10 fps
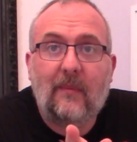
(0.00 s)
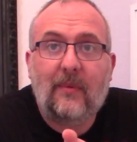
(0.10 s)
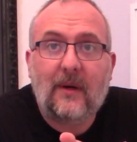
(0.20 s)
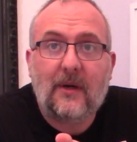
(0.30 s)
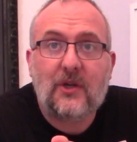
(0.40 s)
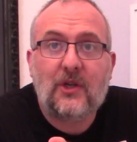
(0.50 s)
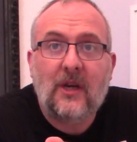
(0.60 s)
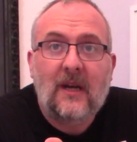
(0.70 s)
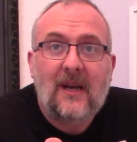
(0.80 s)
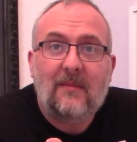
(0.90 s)
the brush
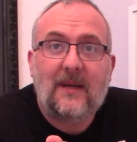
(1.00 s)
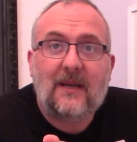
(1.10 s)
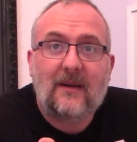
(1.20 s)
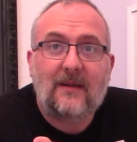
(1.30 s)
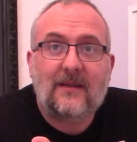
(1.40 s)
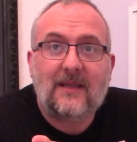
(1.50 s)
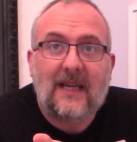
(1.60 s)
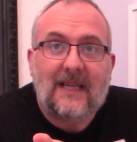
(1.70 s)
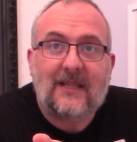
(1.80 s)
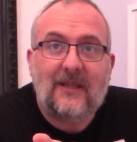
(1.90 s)
because
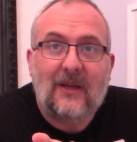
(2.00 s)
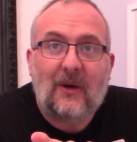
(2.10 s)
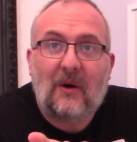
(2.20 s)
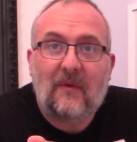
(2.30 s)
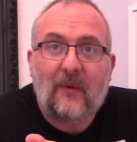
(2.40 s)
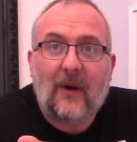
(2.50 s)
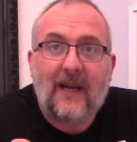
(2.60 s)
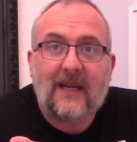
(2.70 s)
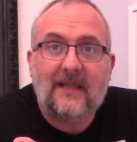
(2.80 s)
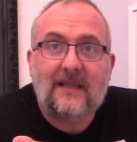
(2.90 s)
it's not of the
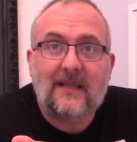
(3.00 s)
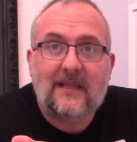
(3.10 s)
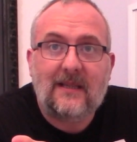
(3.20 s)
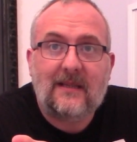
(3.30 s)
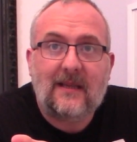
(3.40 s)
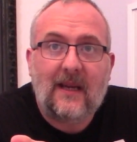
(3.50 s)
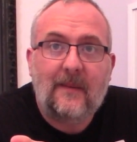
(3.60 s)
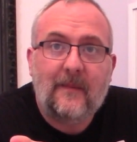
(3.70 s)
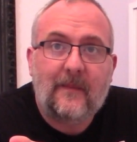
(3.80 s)
right consistency.